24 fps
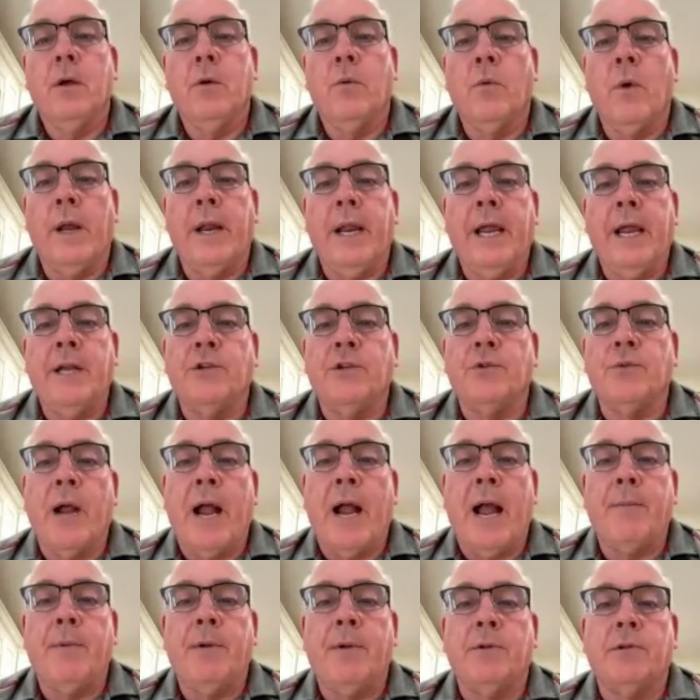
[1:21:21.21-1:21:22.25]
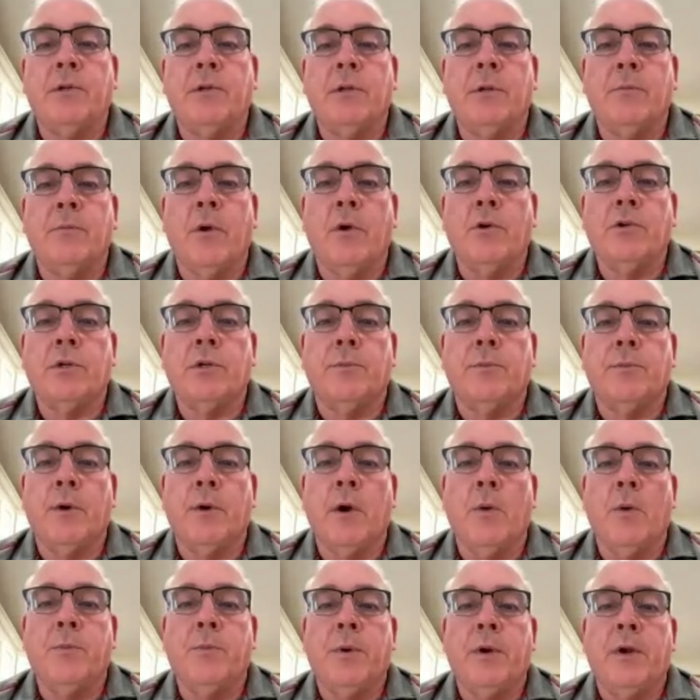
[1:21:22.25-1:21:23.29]
What age rabbits are the most
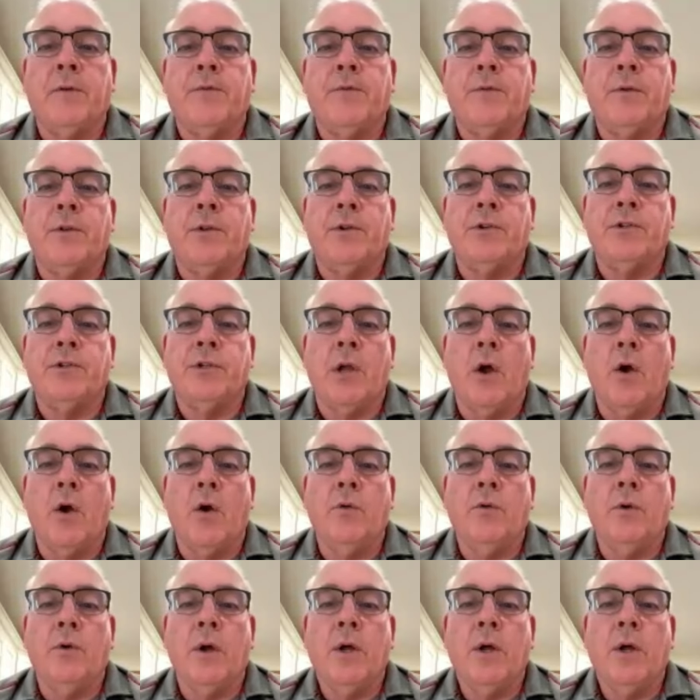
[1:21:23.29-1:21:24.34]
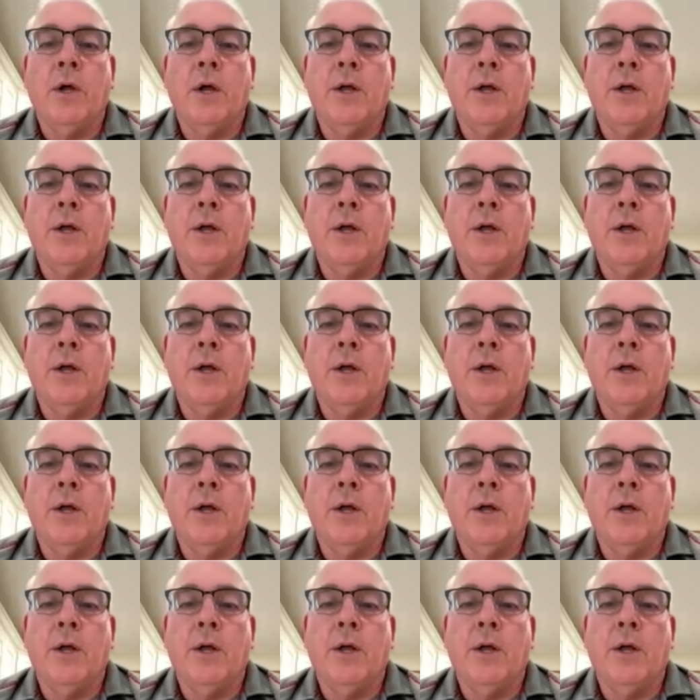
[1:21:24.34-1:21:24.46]
appropriate for the show